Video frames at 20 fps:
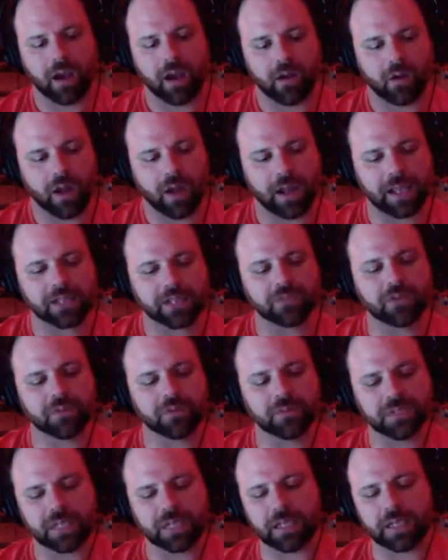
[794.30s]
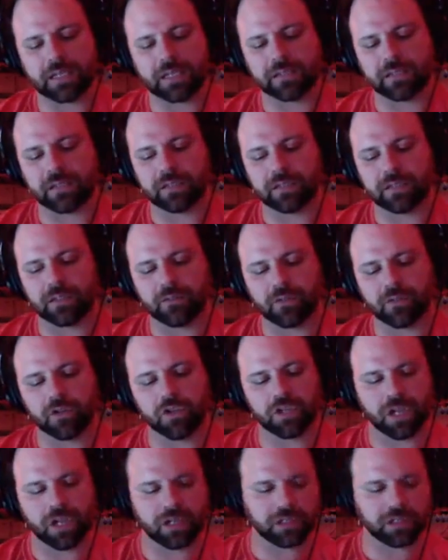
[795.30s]
I guess what I'm saying is if you
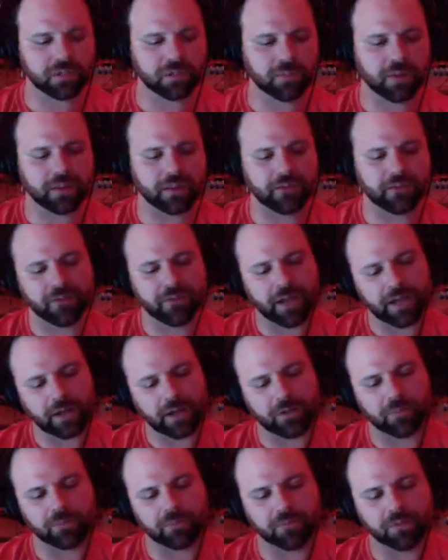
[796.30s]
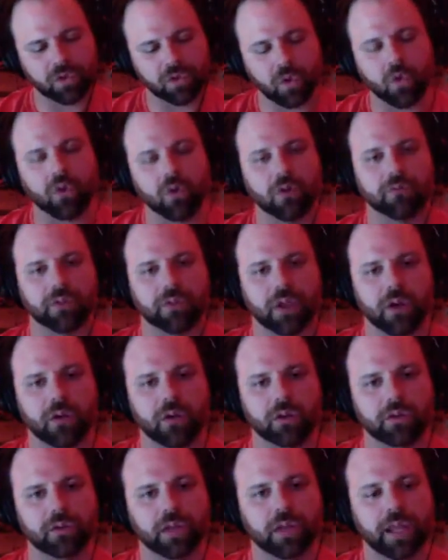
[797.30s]
judge us by the final score of the
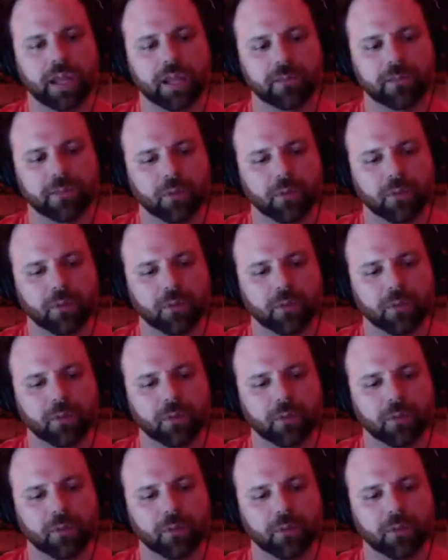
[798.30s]
OU game,